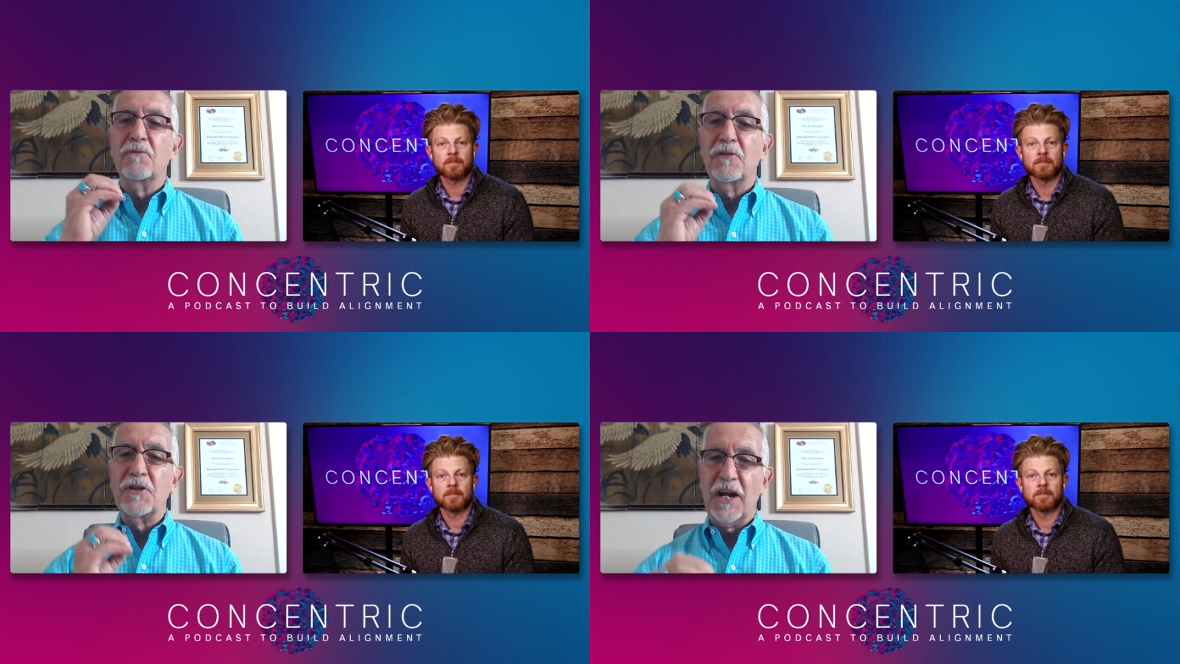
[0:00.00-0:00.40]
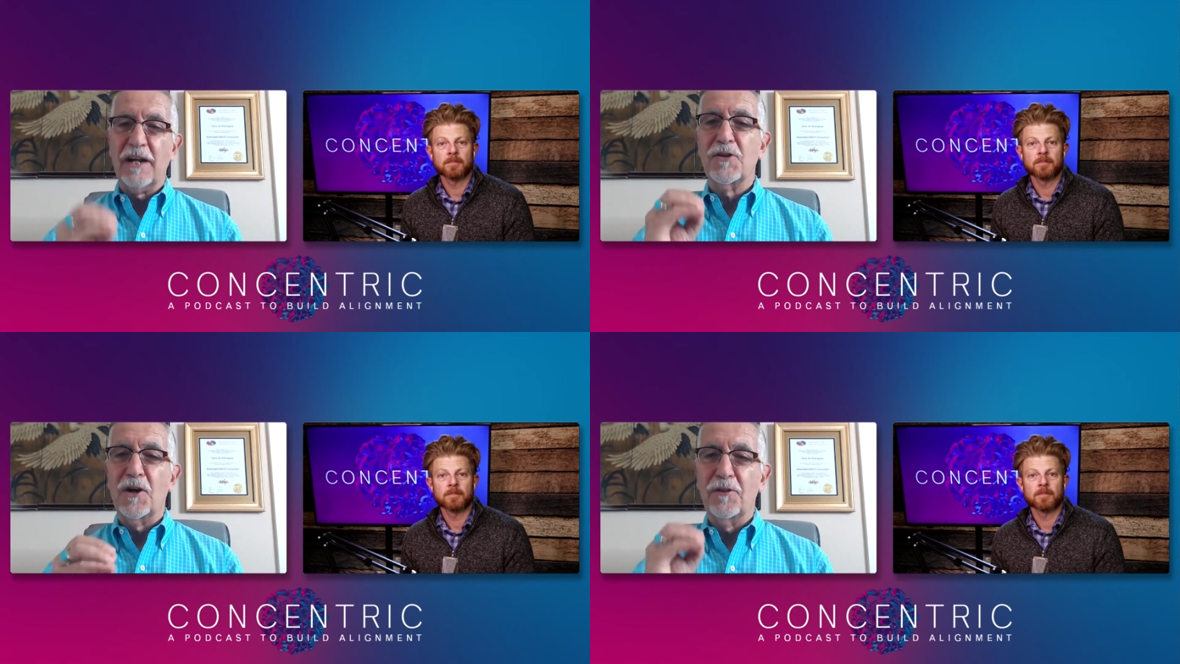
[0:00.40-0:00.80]

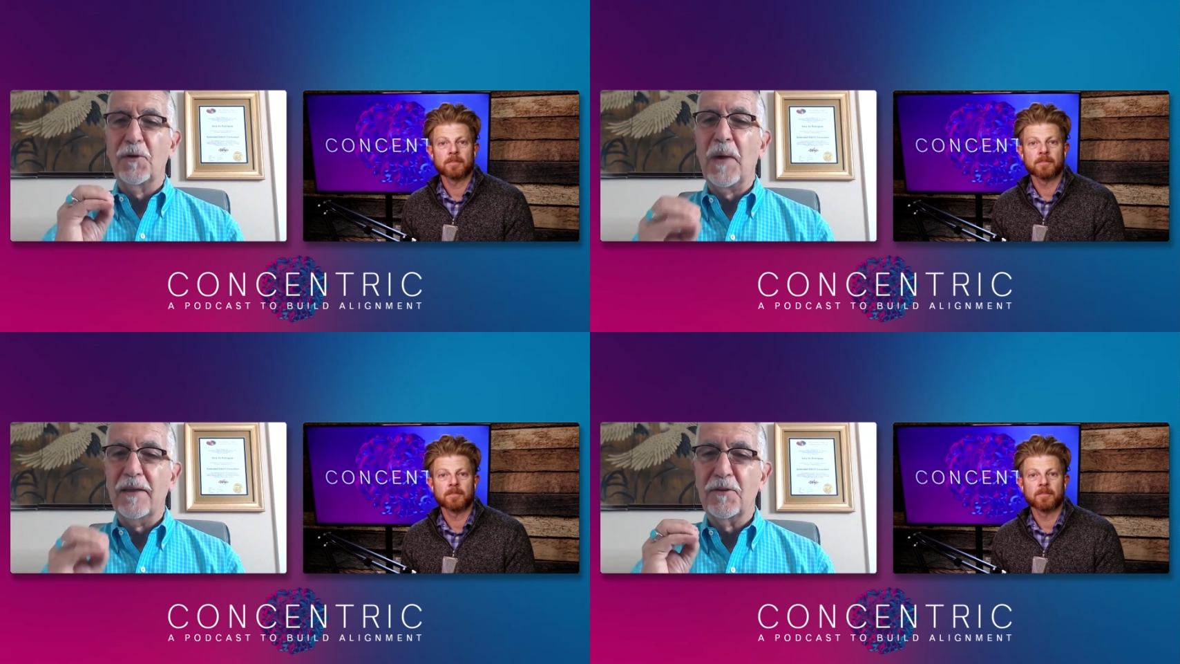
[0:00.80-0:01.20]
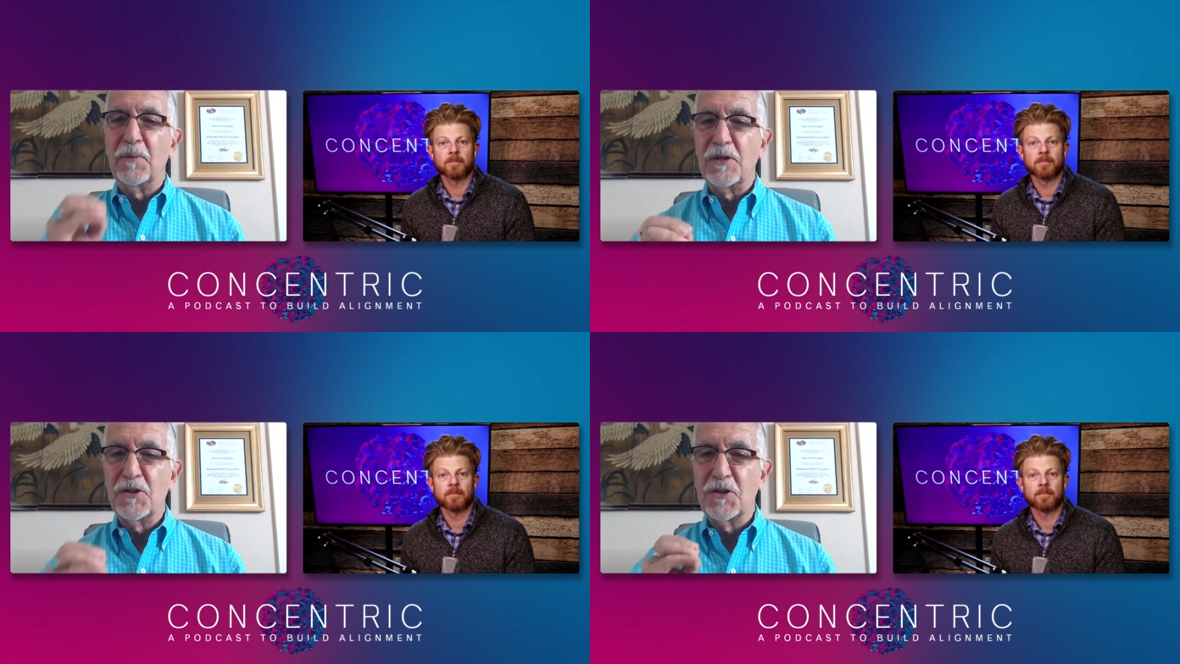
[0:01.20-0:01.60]
Speaker 1: rejects the way
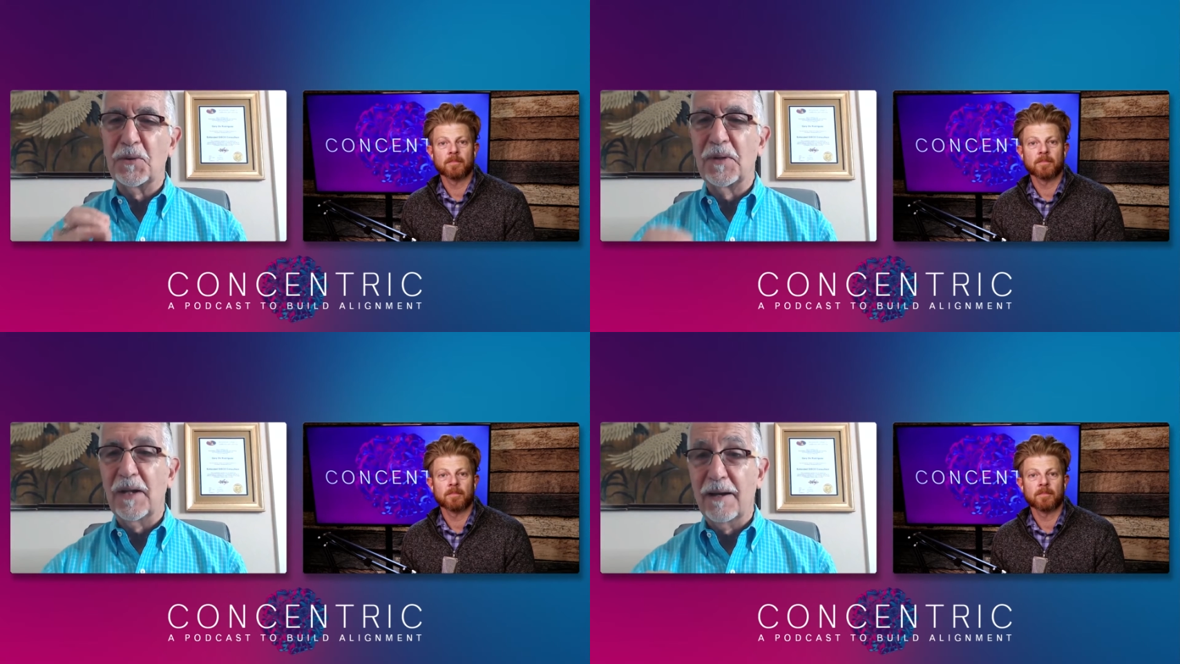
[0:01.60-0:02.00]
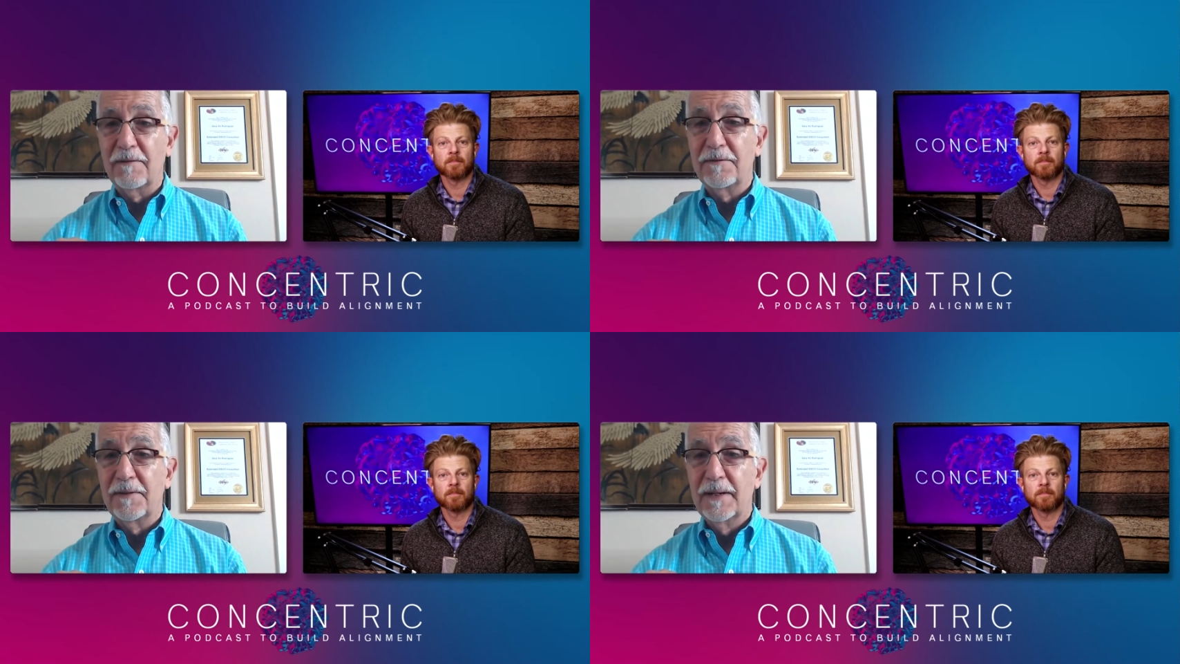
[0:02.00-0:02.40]
that we show
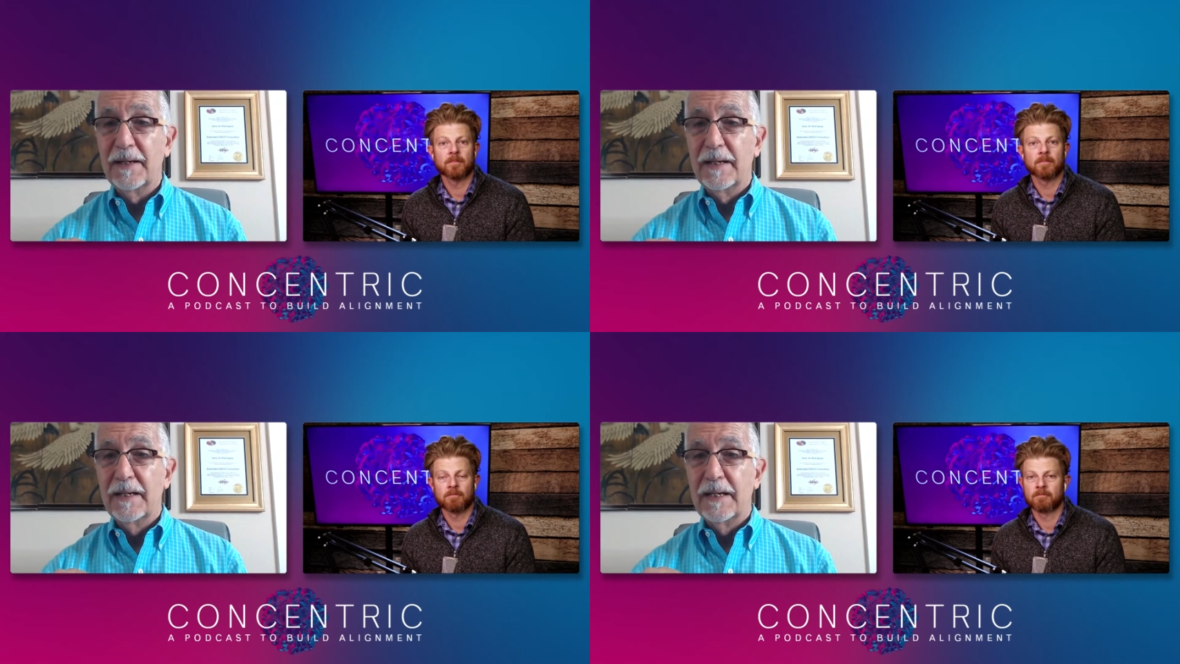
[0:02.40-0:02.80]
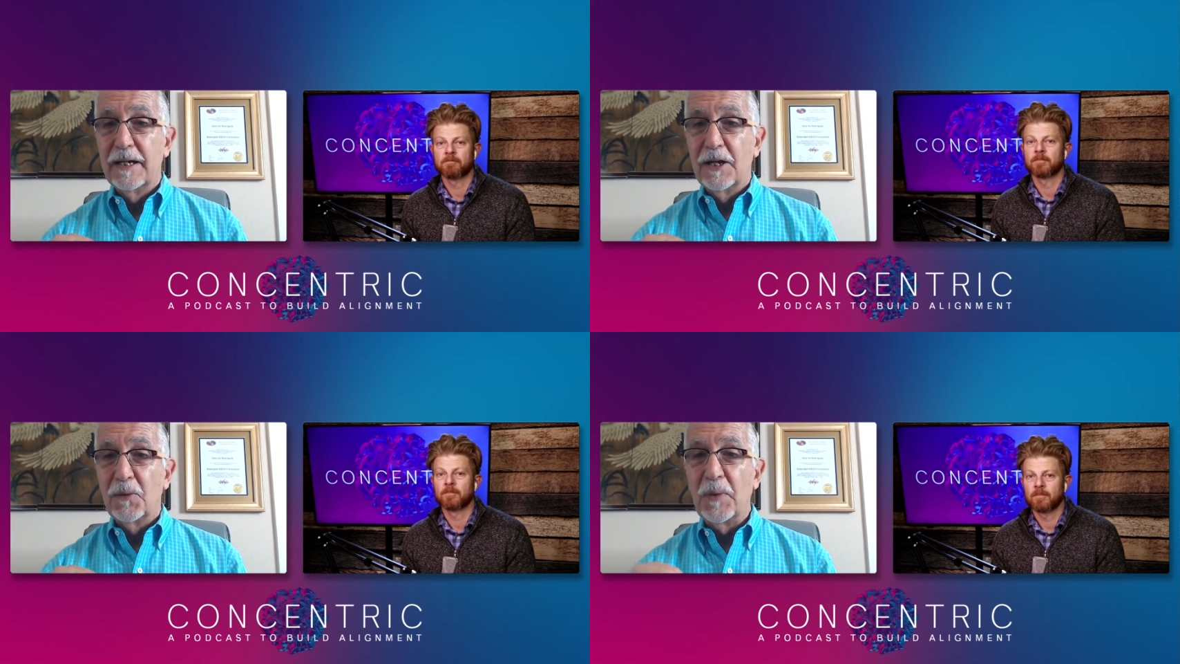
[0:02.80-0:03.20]
love,
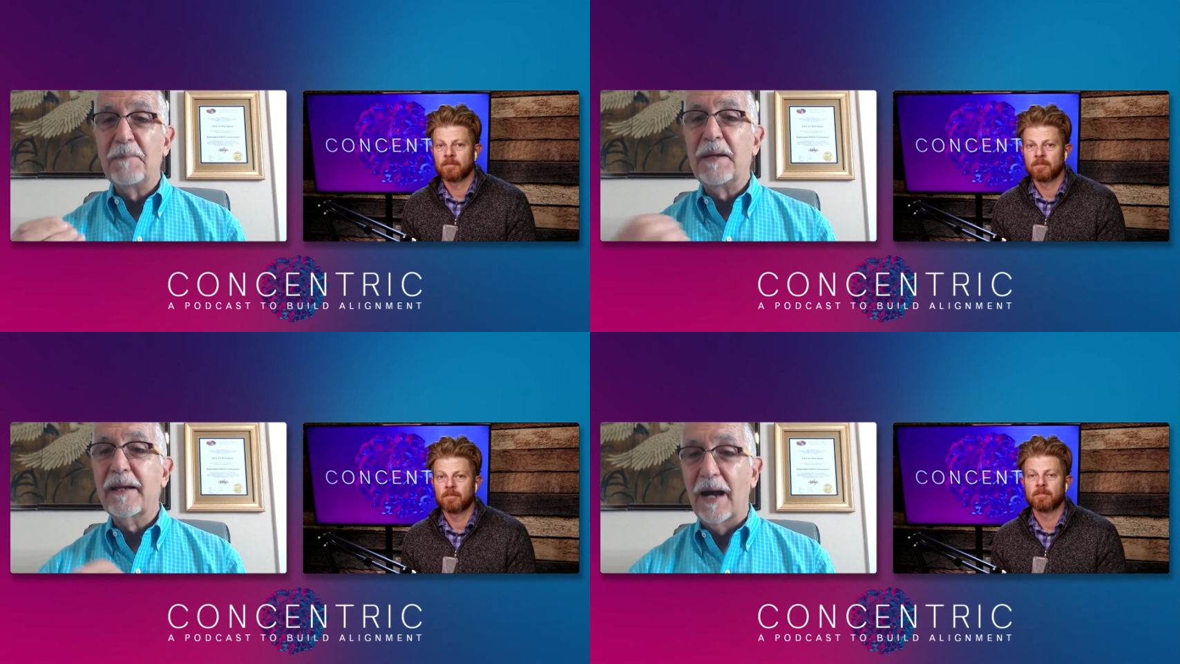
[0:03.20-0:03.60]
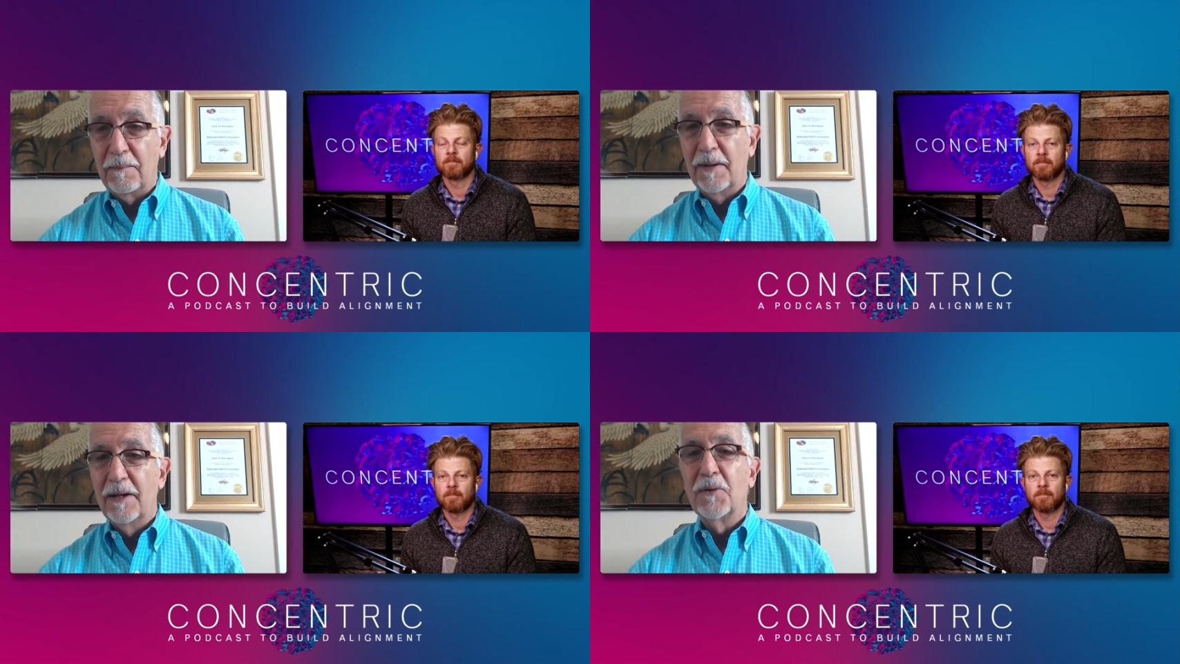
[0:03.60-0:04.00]
we
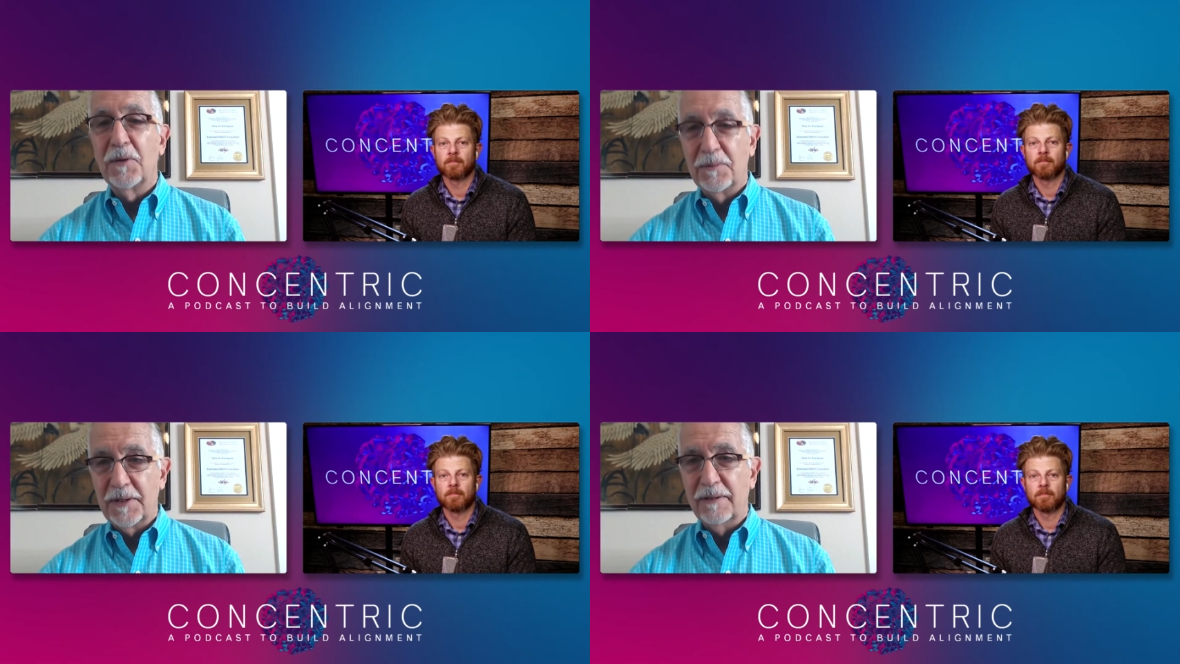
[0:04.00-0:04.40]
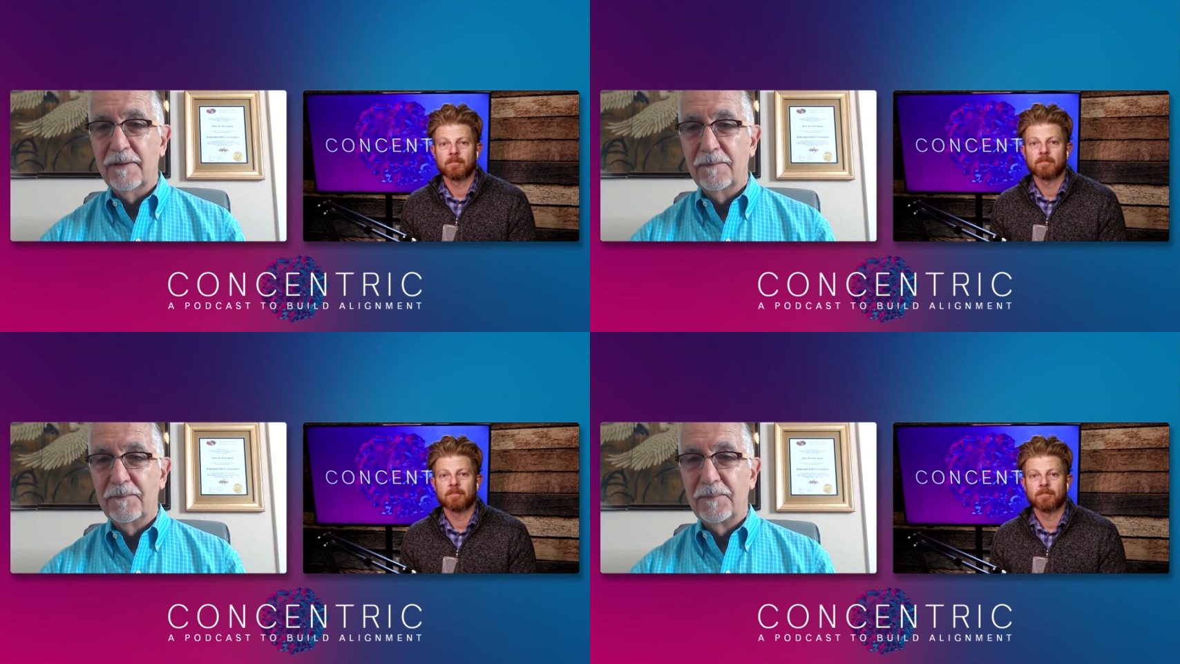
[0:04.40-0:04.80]
become
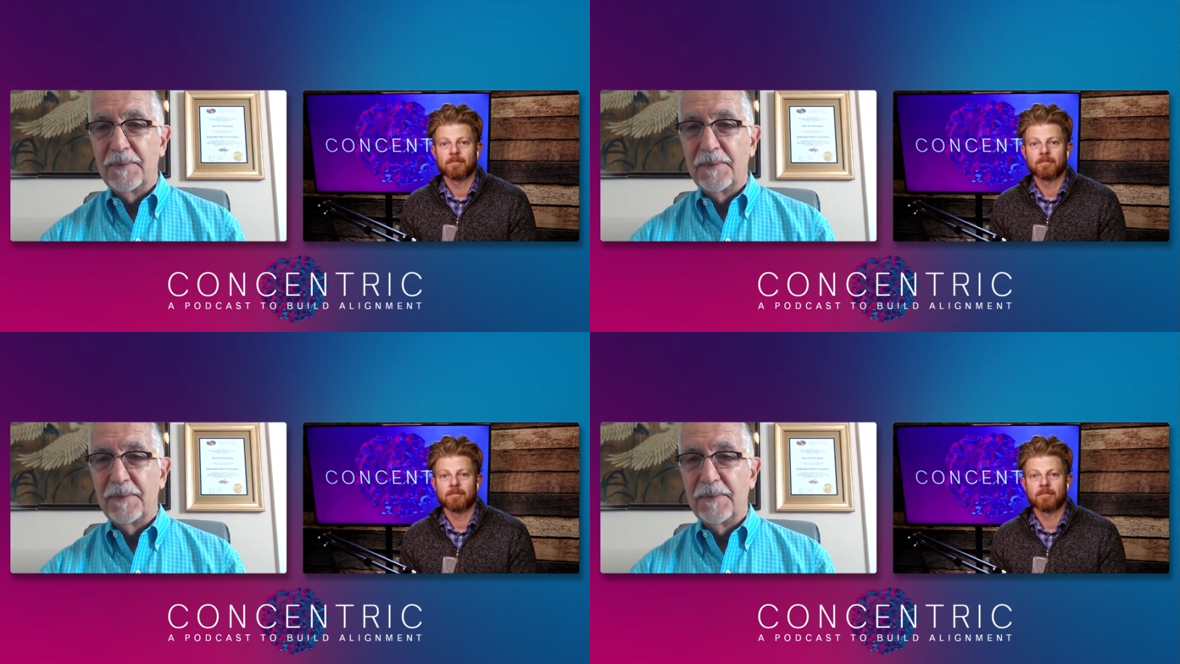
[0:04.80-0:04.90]
wounded.